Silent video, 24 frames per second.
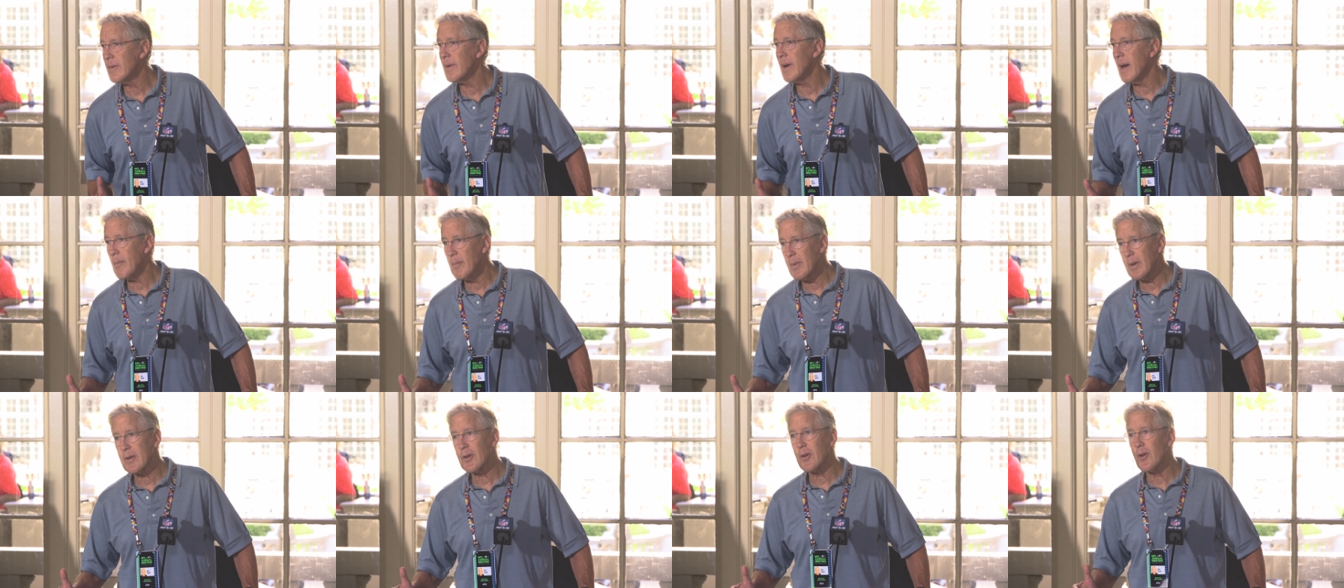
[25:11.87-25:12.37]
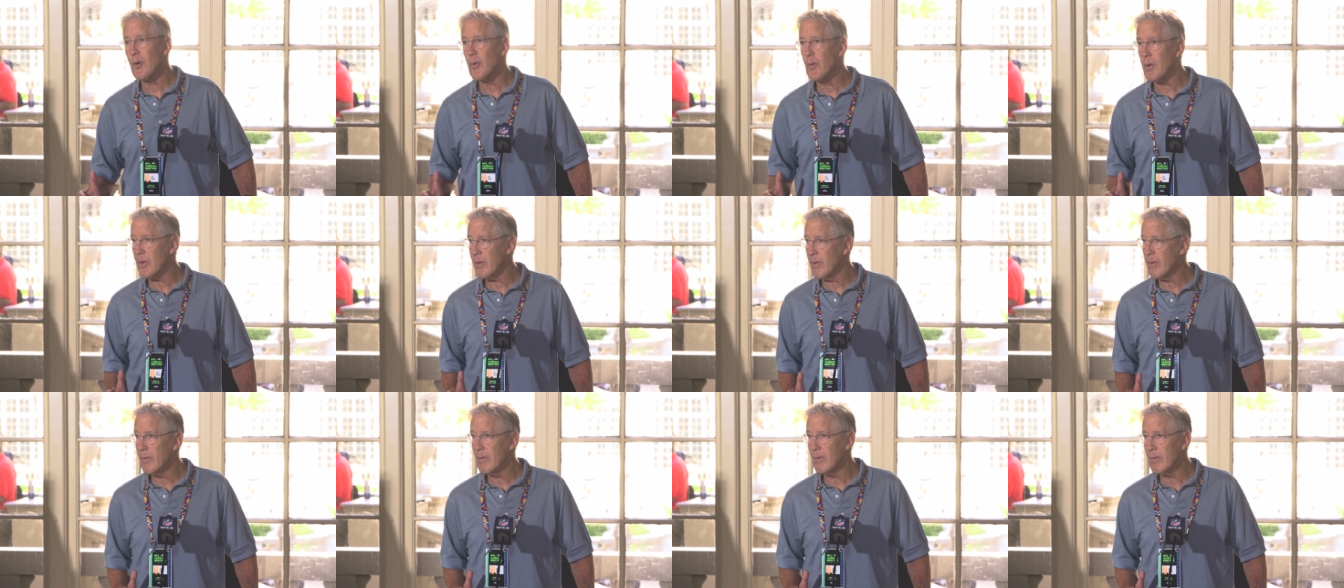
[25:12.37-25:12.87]
I'm gonna go
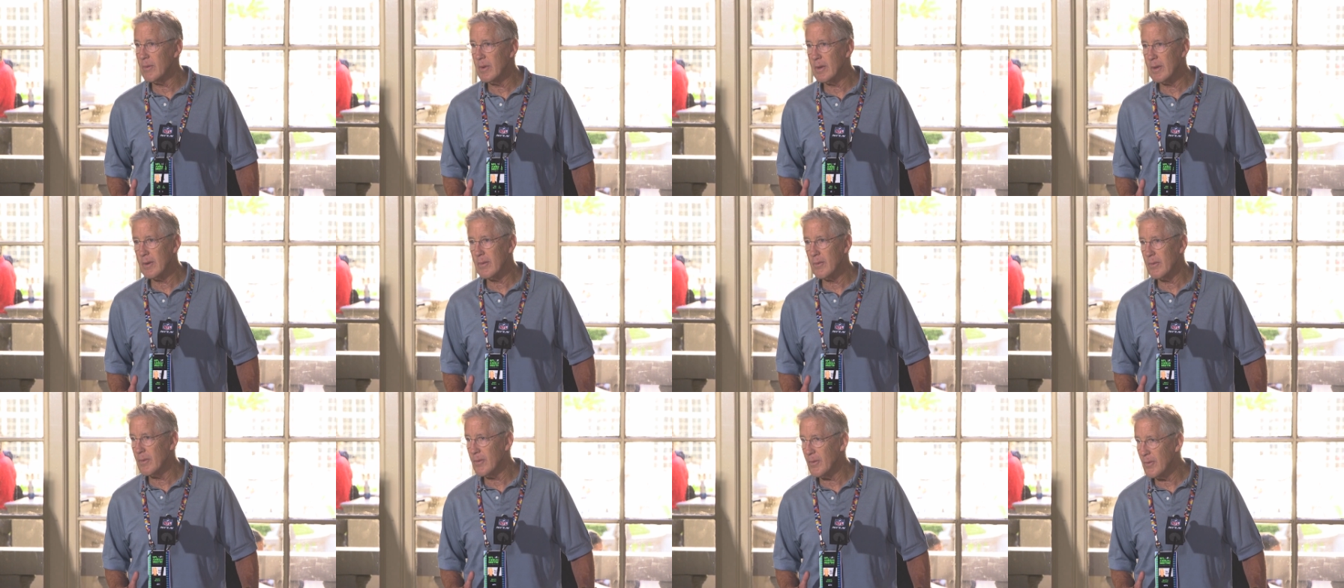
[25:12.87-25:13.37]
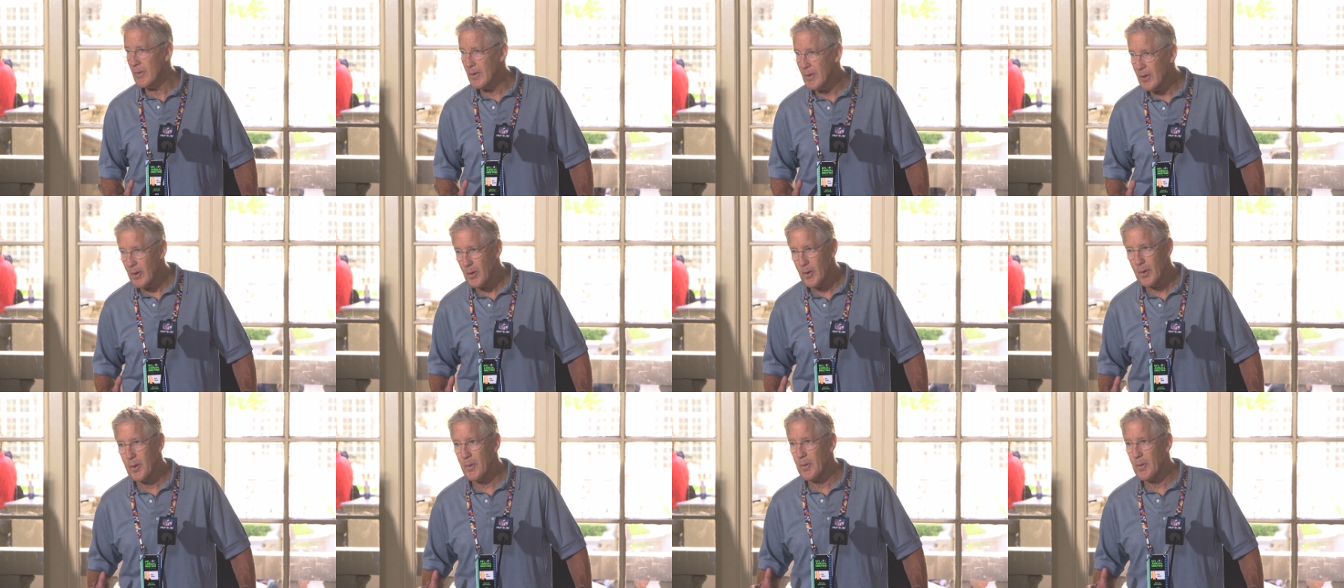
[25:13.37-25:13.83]
with you know,